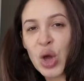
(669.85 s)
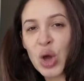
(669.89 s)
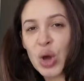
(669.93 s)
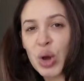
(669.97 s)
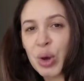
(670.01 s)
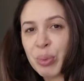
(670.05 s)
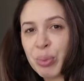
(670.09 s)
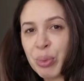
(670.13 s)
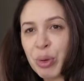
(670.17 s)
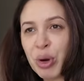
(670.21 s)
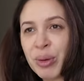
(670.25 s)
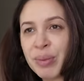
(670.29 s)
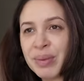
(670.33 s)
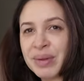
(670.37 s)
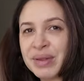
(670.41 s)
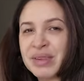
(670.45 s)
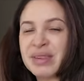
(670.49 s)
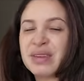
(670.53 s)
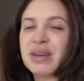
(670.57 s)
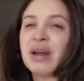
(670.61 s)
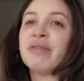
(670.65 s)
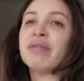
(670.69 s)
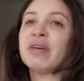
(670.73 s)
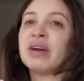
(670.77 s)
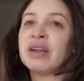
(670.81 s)
appointments and
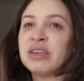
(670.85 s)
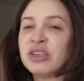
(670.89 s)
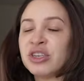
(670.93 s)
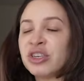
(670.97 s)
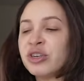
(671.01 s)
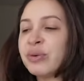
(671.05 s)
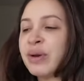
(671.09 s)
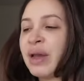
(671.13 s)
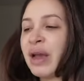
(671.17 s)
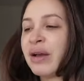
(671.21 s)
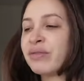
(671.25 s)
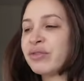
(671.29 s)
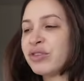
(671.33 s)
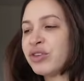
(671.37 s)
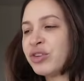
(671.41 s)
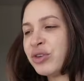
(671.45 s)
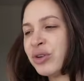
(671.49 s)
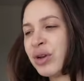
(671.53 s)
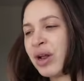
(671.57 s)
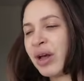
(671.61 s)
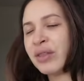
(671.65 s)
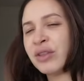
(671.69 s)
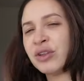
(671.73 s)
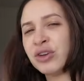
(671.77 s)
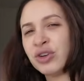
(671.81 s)
stuff until we have to do
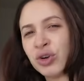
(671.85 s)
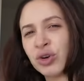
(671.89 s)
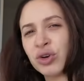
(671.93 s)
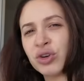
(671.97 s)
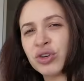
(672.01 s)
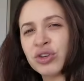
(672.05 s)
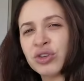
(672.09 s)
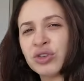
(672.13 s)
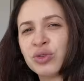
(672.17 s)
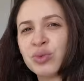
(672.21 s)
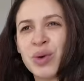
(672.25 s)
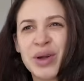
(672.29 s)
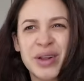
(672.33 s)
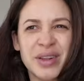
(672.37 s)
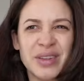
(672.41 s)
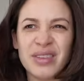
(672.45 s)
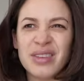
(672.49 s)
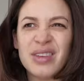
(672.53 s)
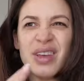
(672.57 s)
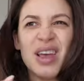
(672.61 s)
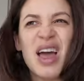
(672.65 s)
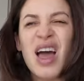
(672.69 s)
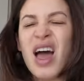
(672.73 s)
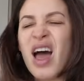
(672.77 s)
like the doctor's ones.